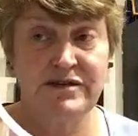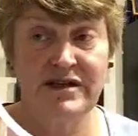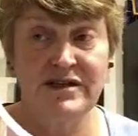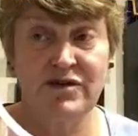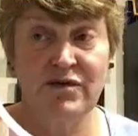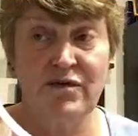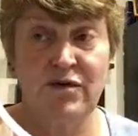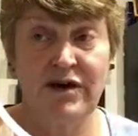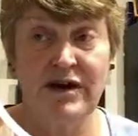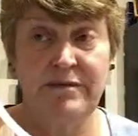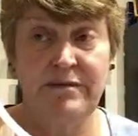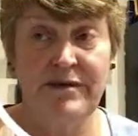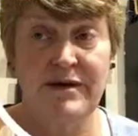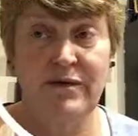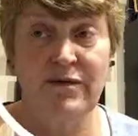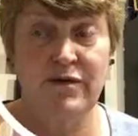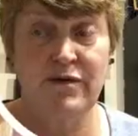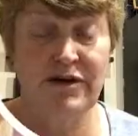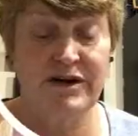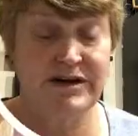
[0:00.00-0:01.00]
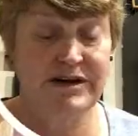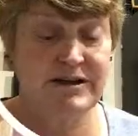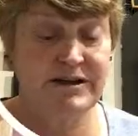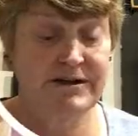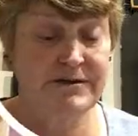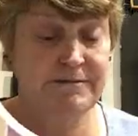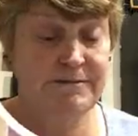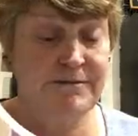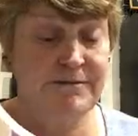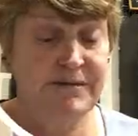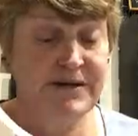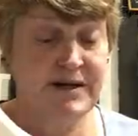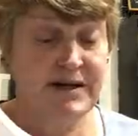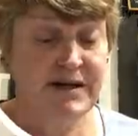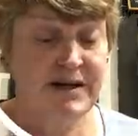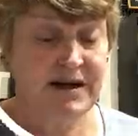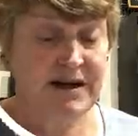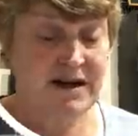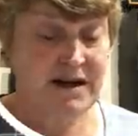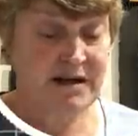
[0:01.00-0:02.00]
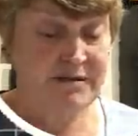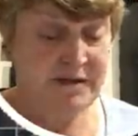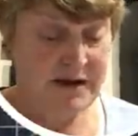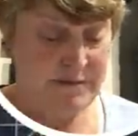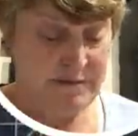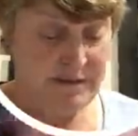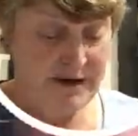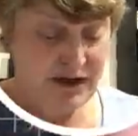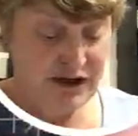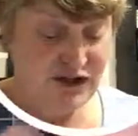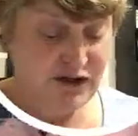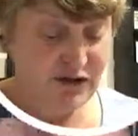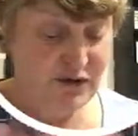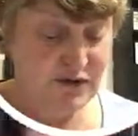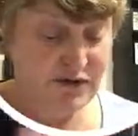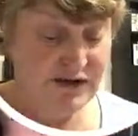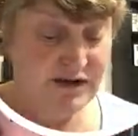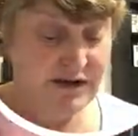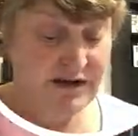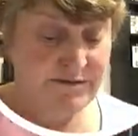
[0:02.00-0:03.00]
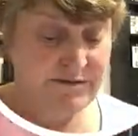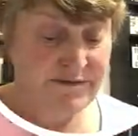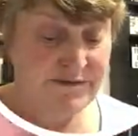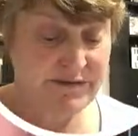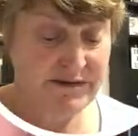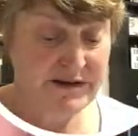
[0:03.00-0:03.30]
It's quite a bit wider, a bit shorter,